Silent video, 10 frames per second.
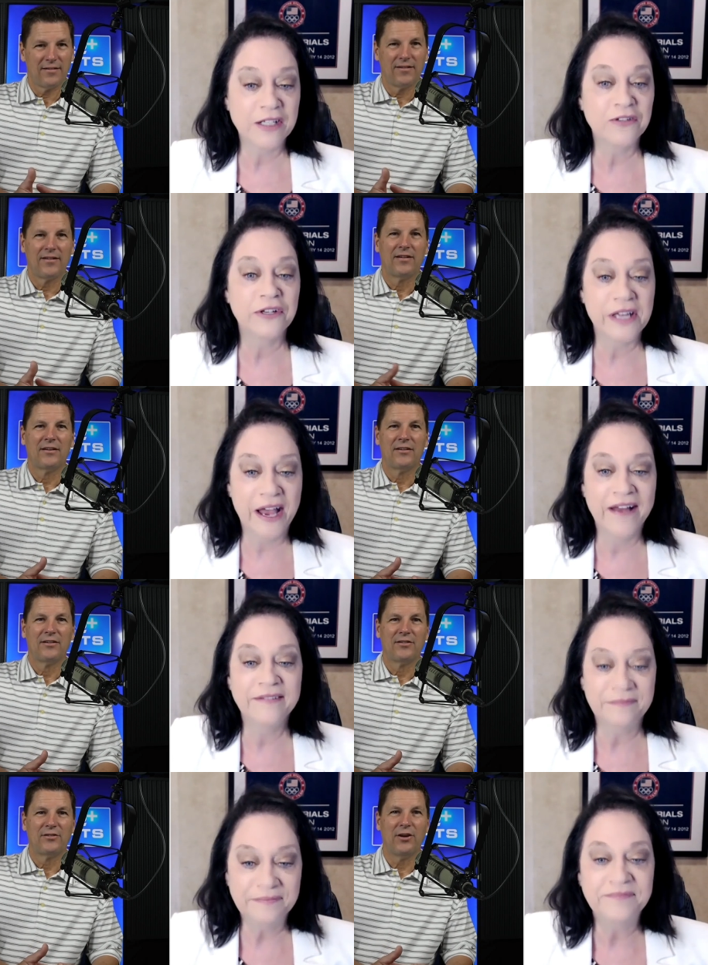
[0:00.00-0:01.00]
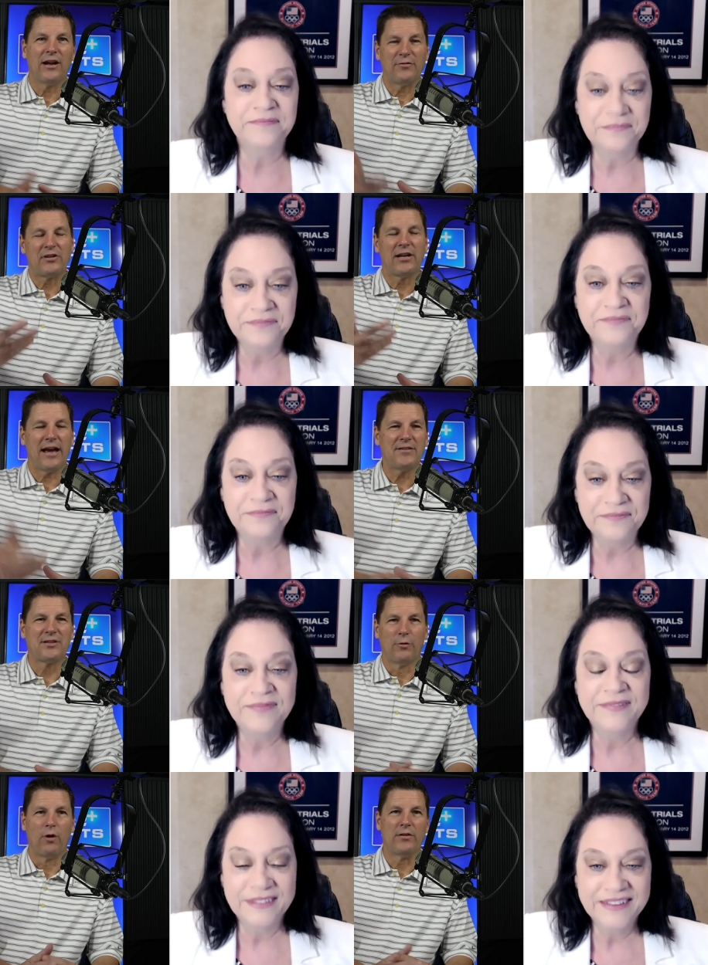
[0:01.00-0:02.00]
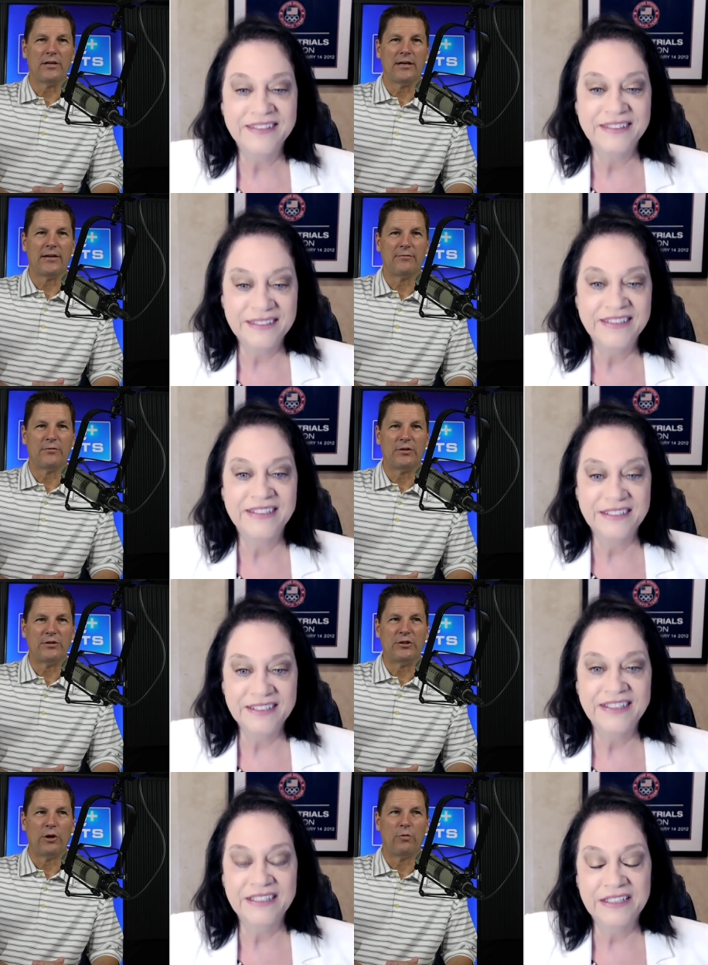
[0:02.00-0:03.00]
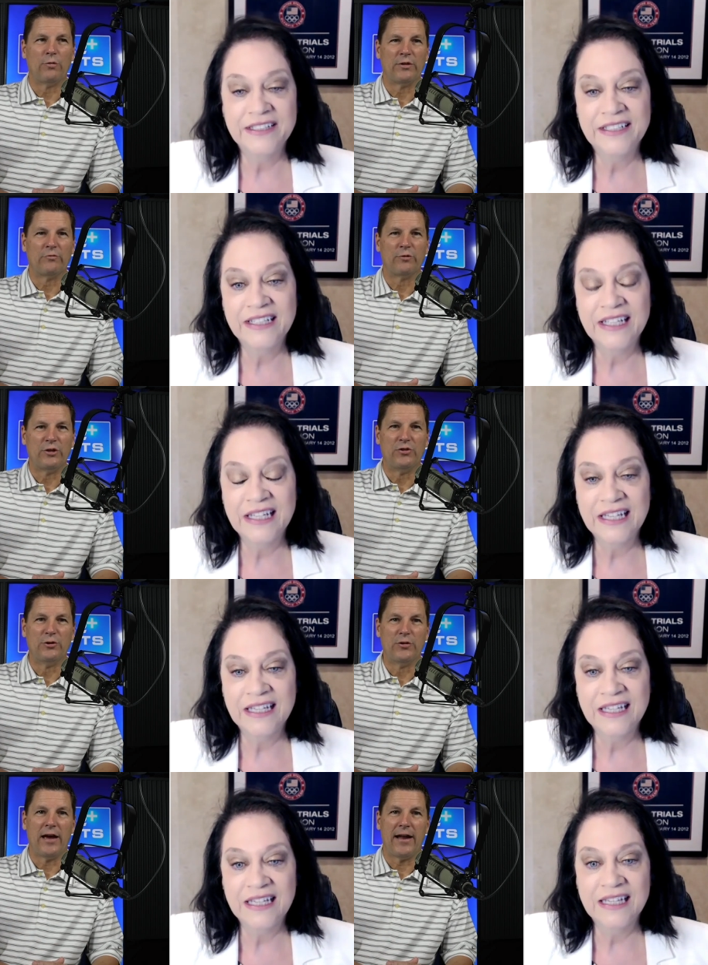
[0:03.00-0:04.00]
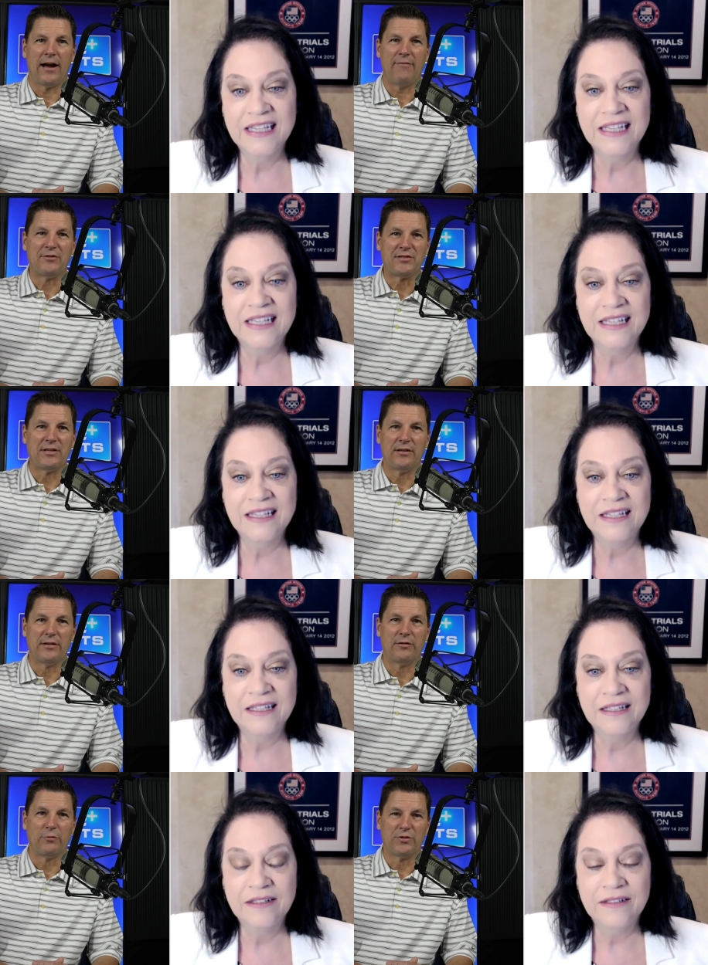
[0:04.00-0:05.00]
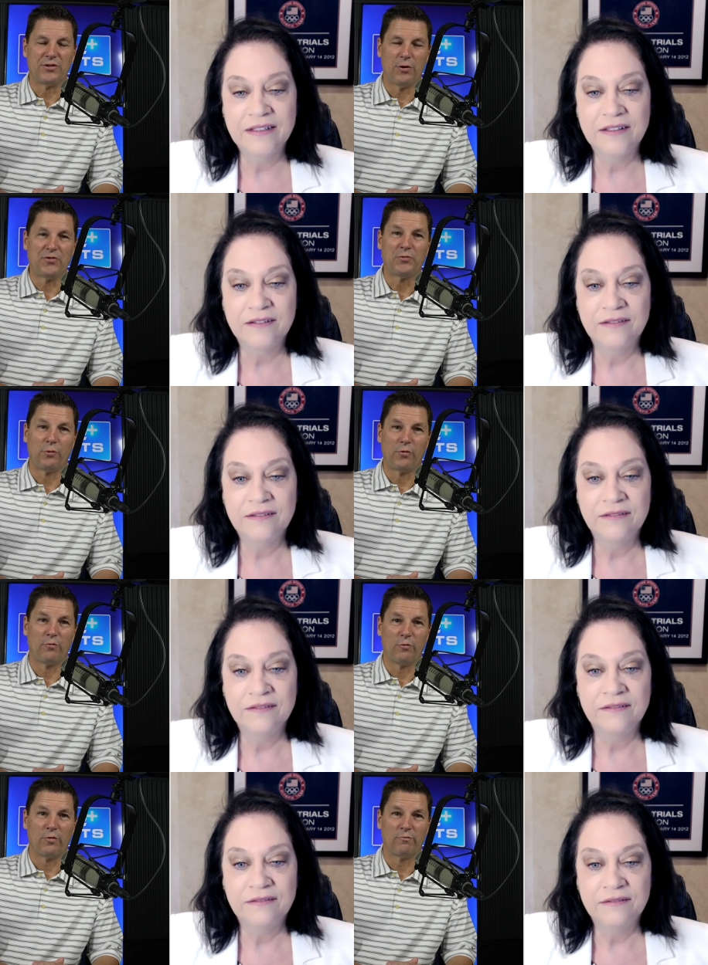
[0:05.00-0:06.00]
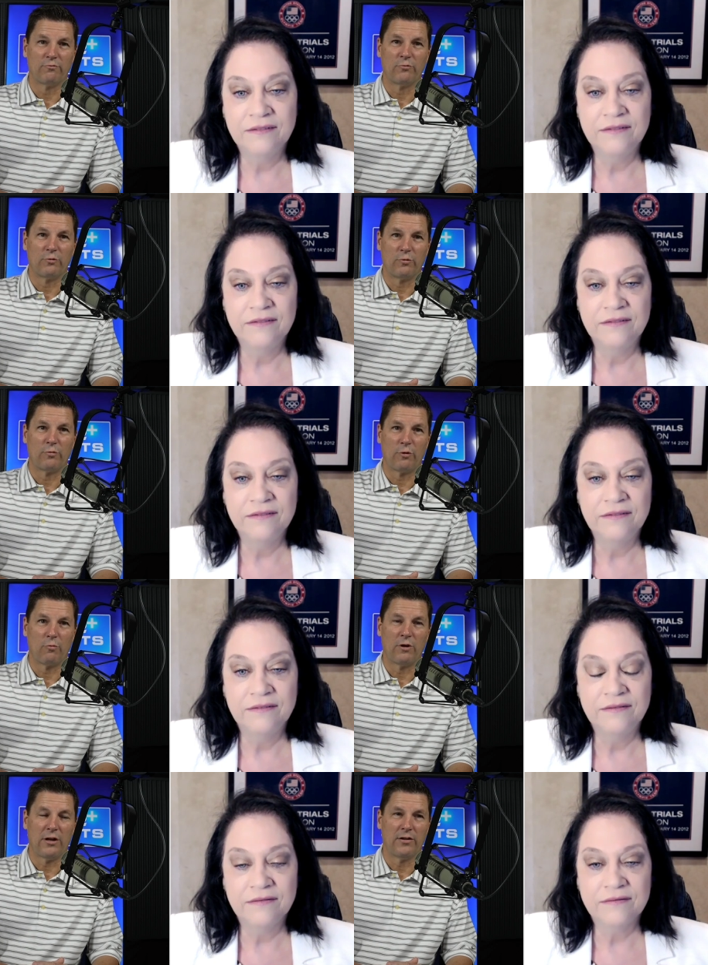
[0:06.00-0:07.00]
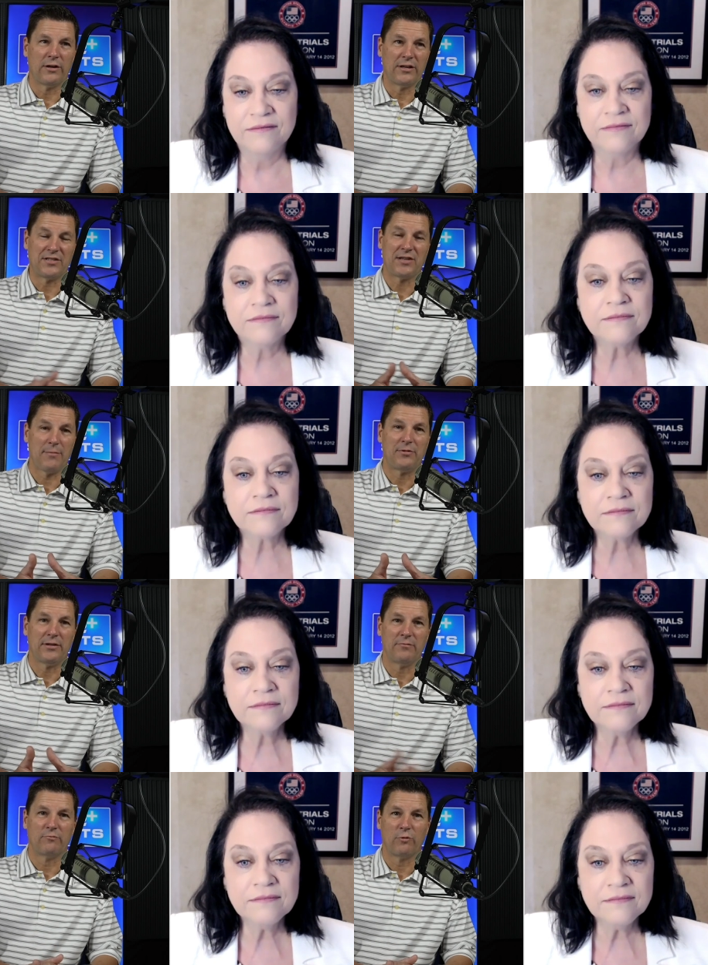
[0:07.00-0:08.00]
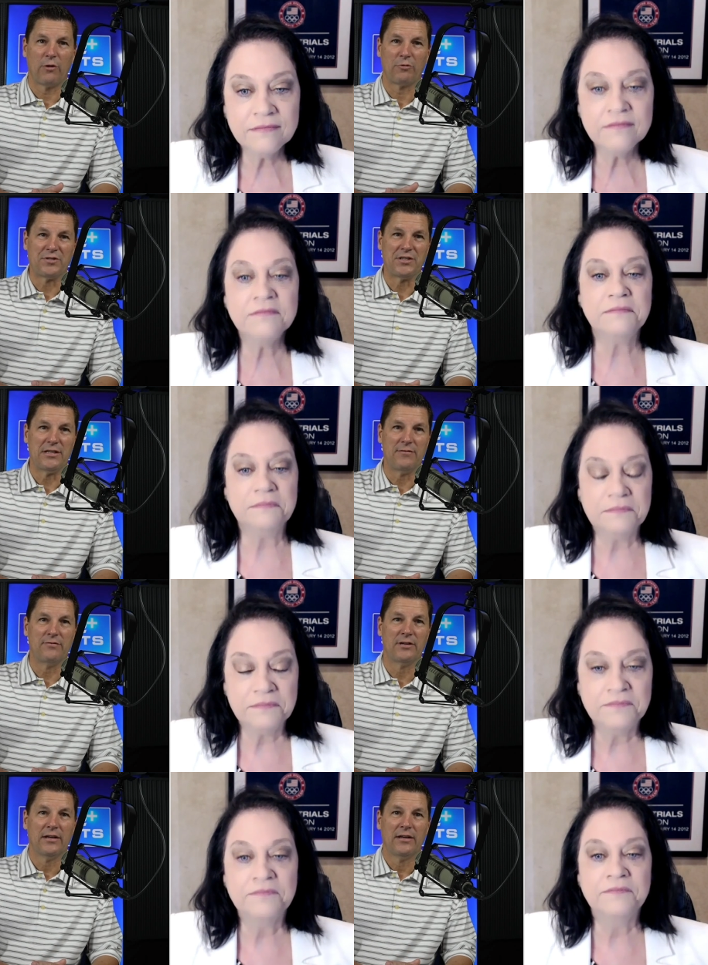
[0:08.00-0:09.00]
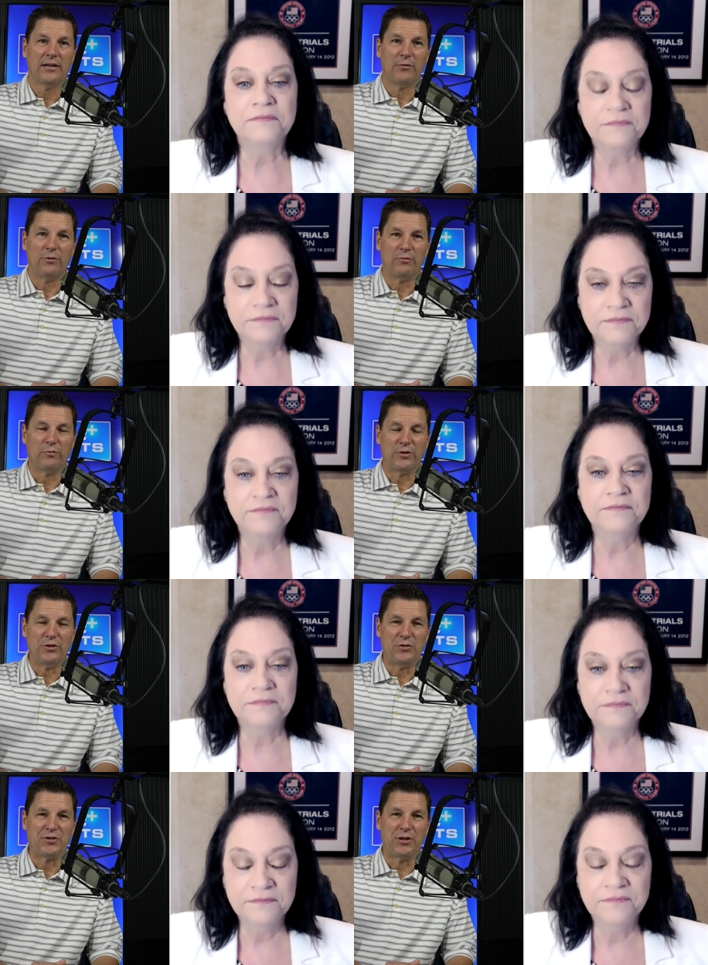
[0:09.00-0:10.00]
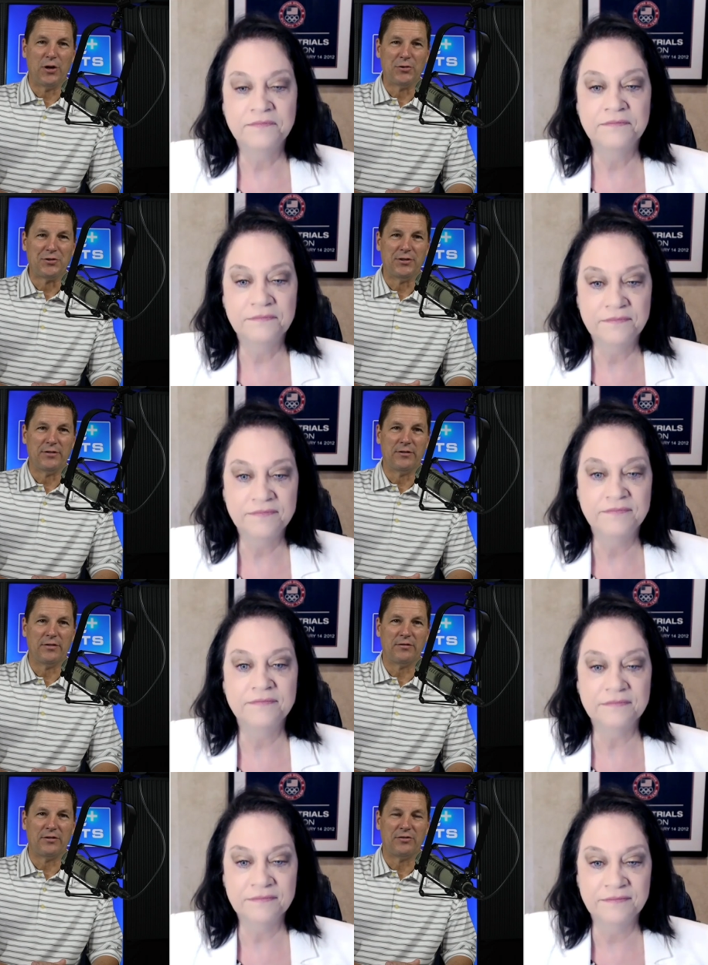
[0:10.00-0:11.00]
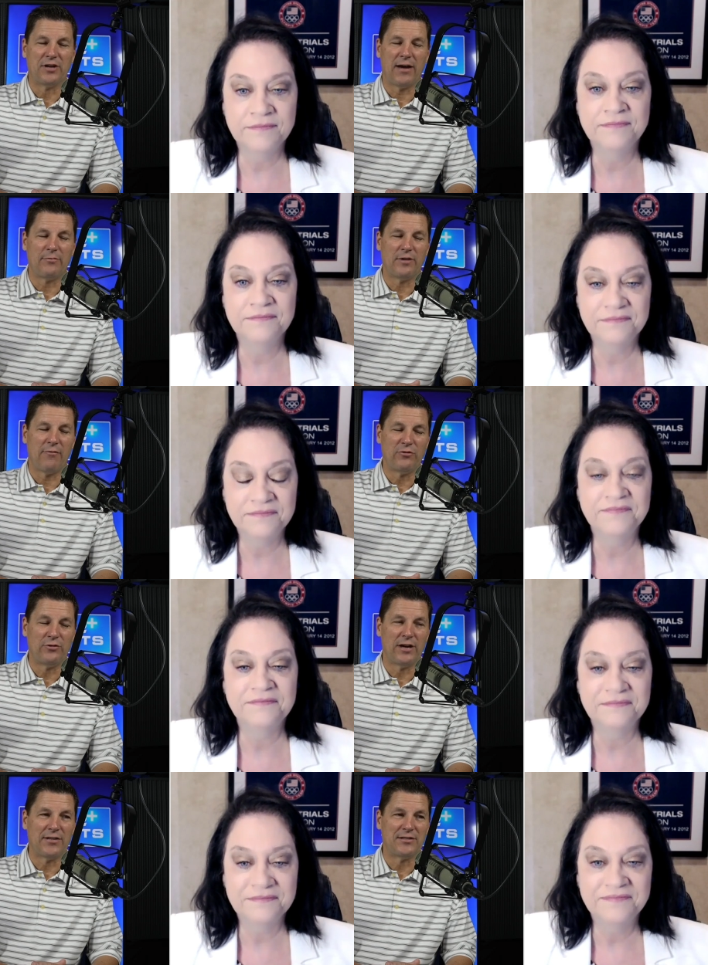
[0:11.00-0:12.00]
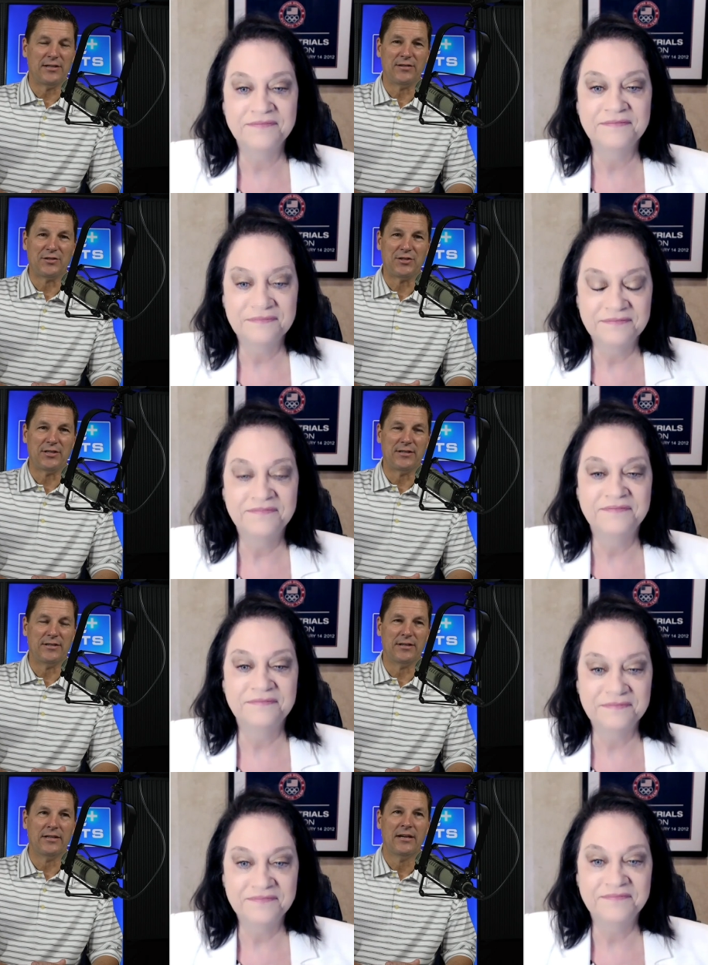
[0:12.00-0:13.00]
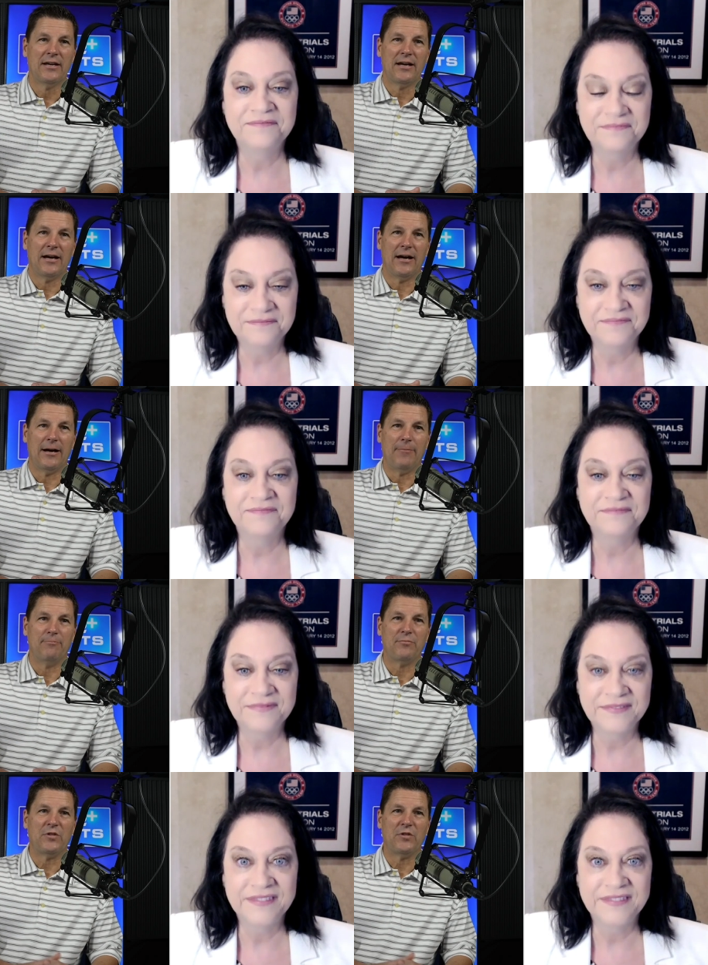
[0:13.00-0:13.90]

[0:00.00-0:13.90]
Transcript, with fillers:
Speaker 1: like to look at.
Speaker 2: Good. I was going to ask you what, uh, you know, when, when you do that, obviously the, the results were, were, were well uh, accepted and well received when when Houston hosted the, the job you guys did and the city did. Um,